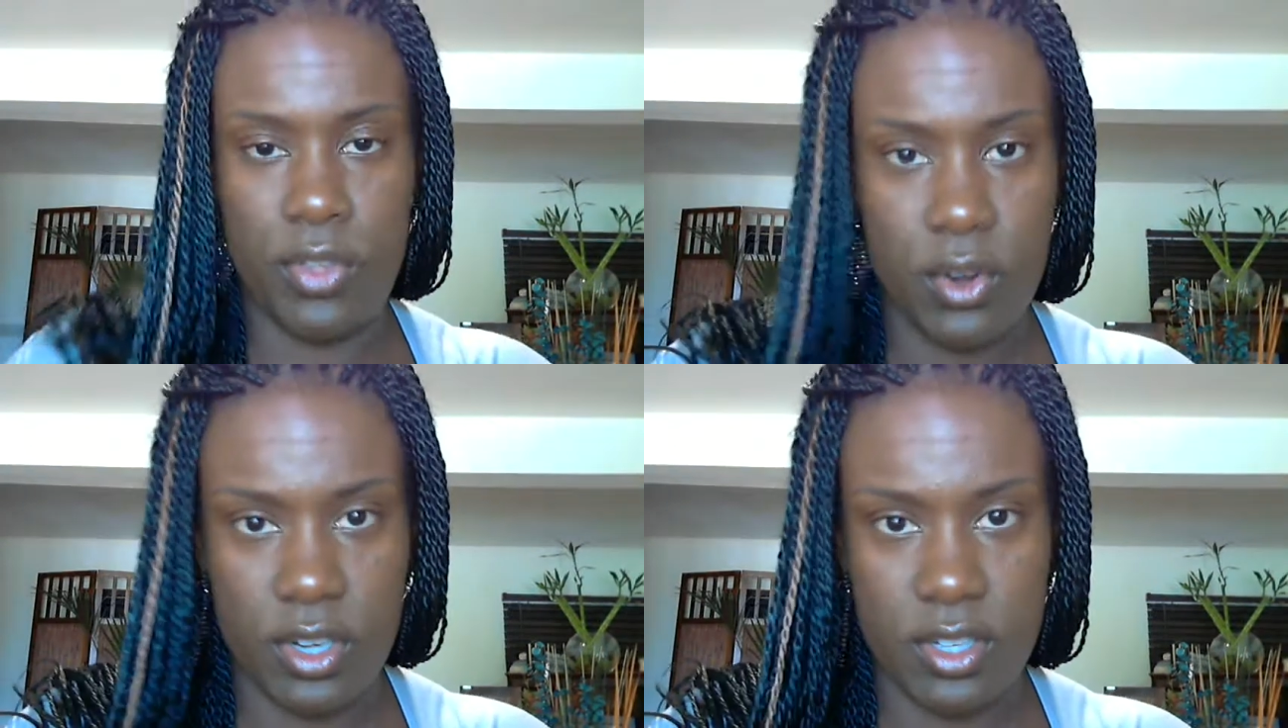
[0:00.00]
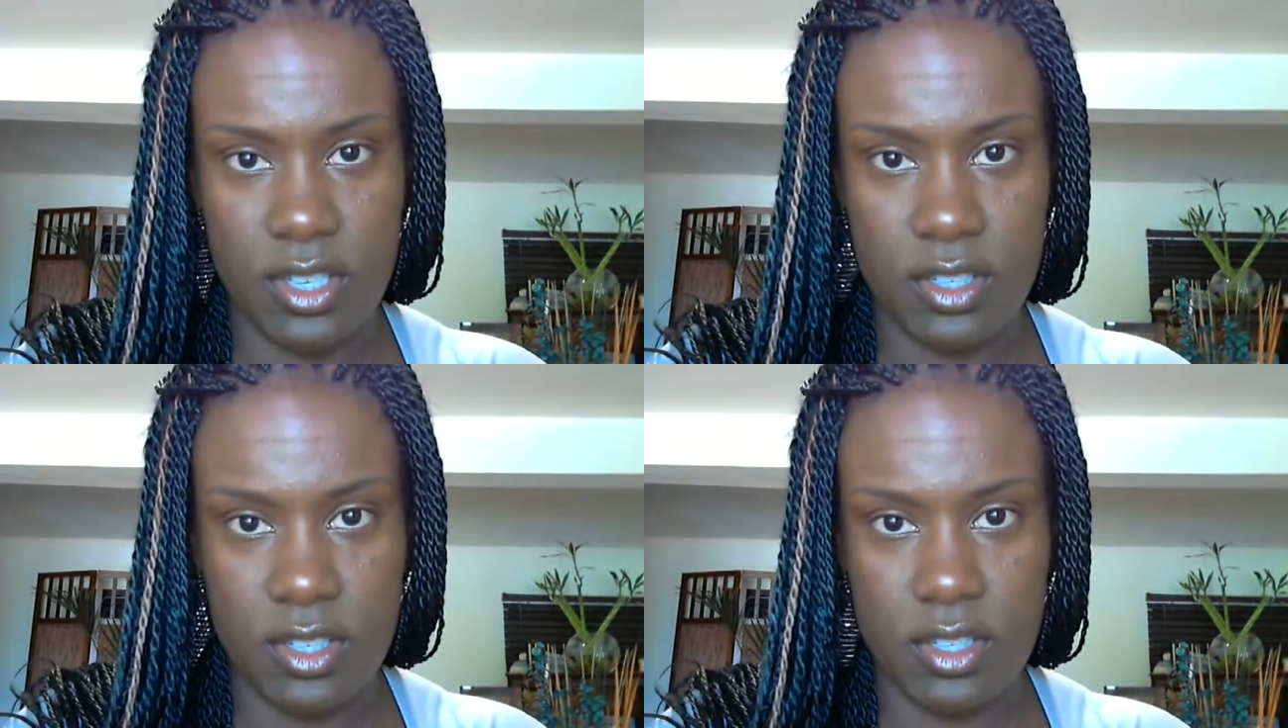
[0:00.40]
with your
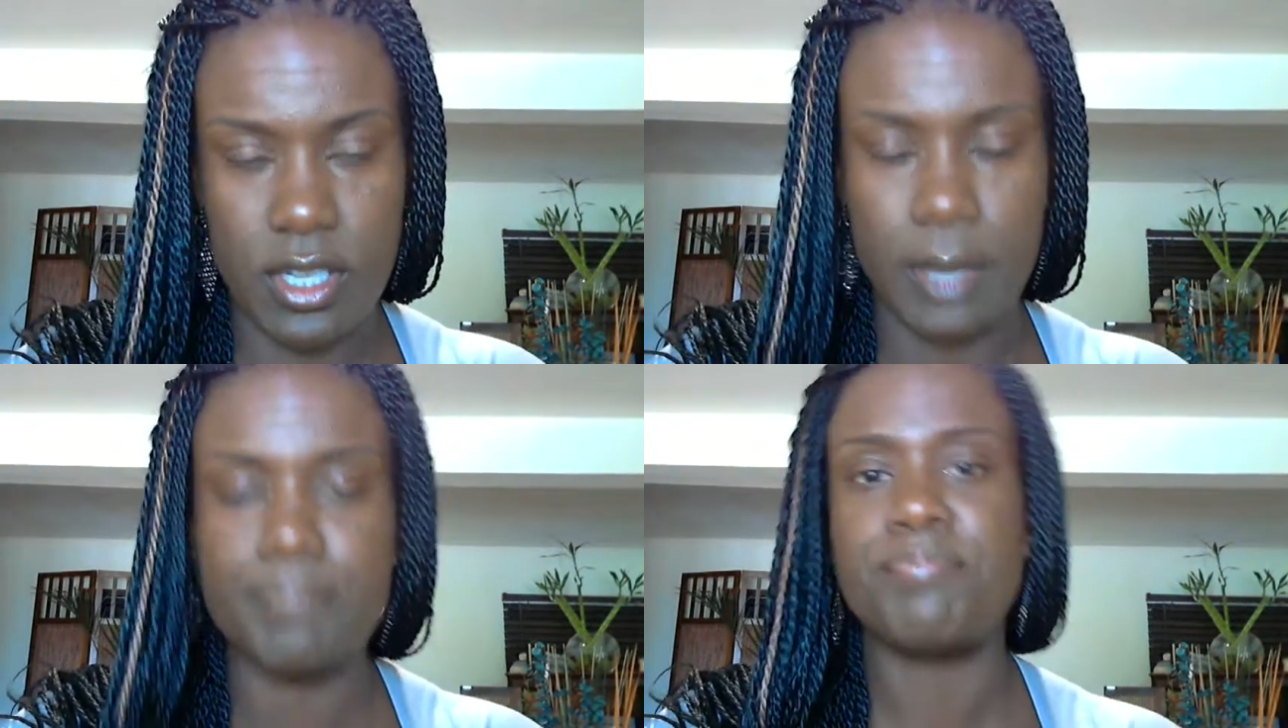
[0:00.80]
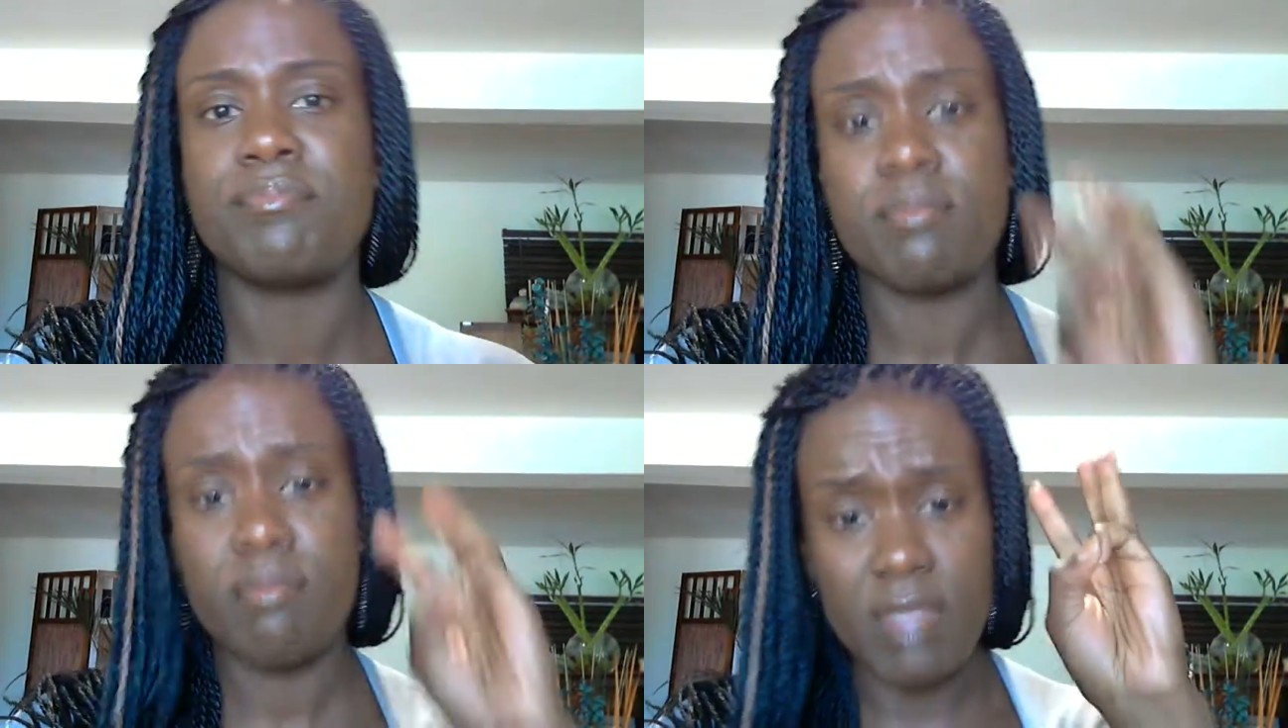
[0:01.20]
consistency.
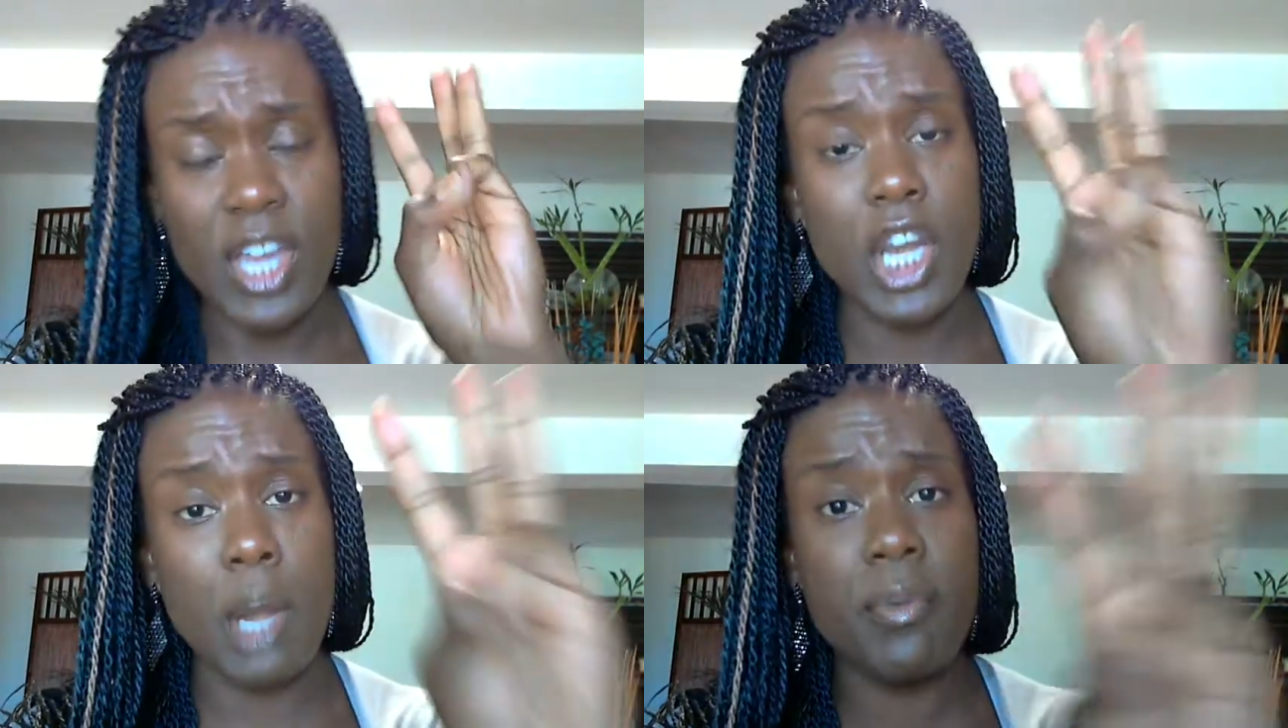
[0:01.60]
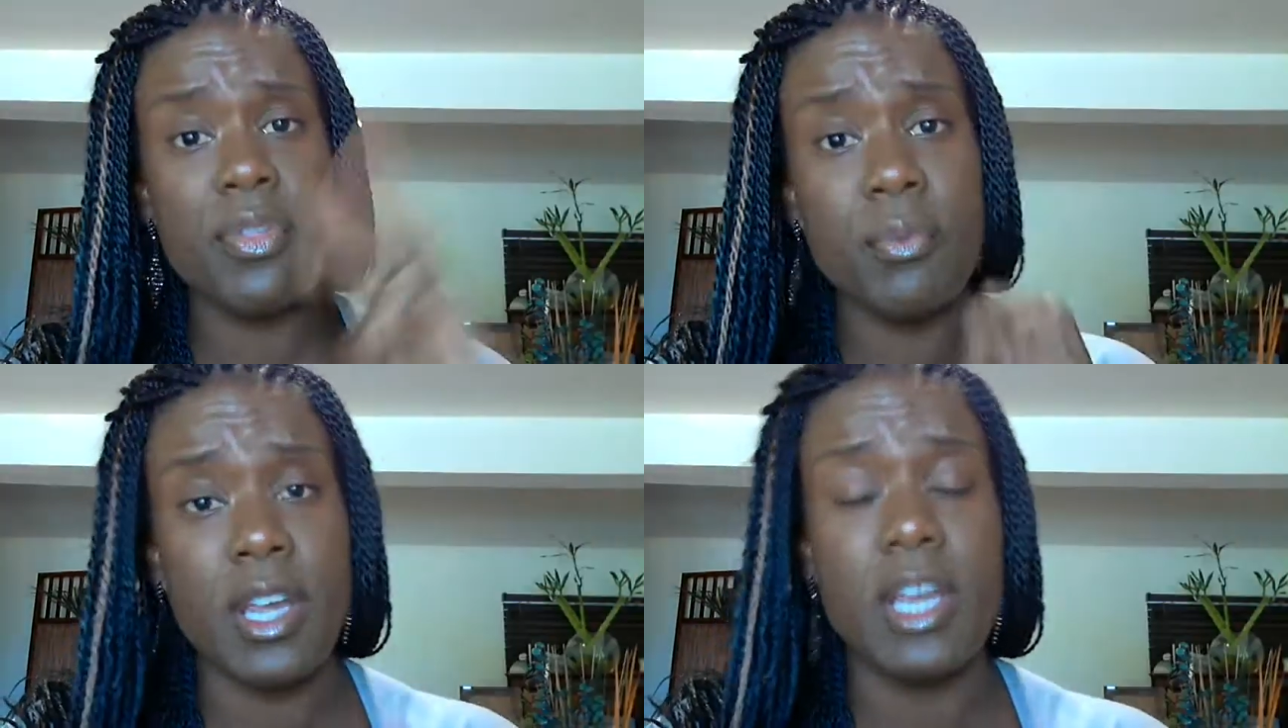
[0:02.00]
Number
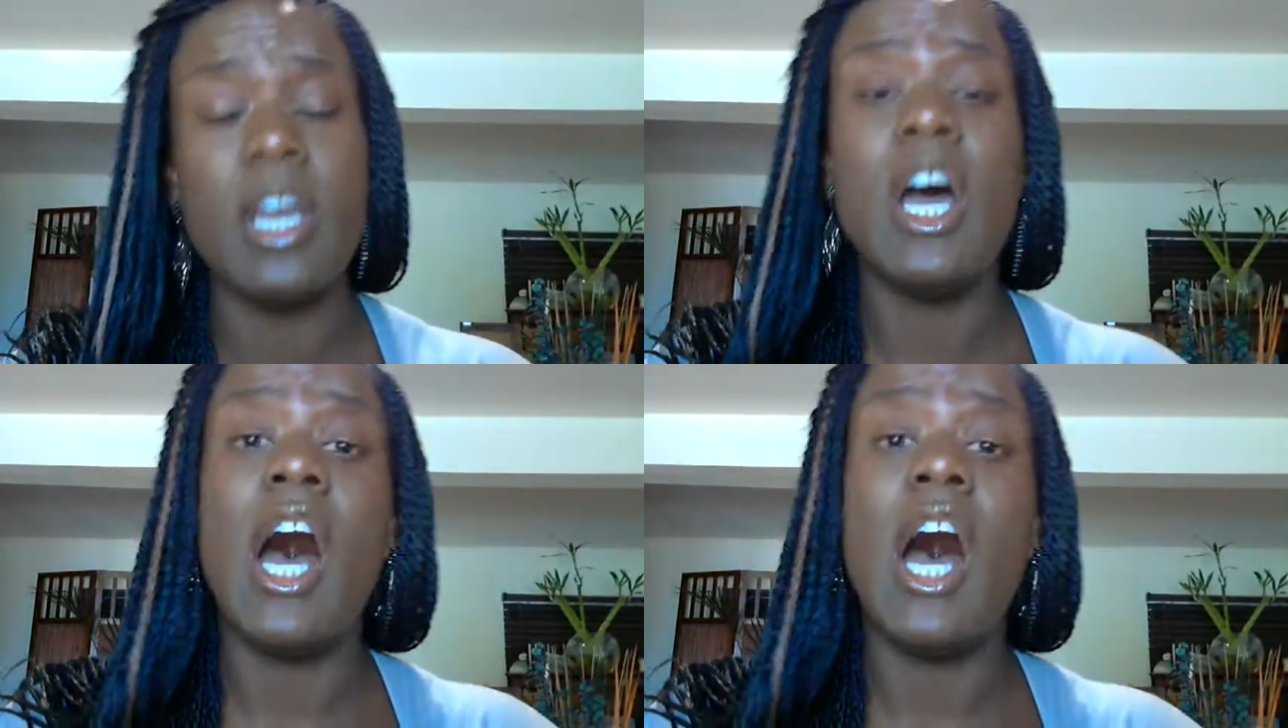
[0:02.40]
3,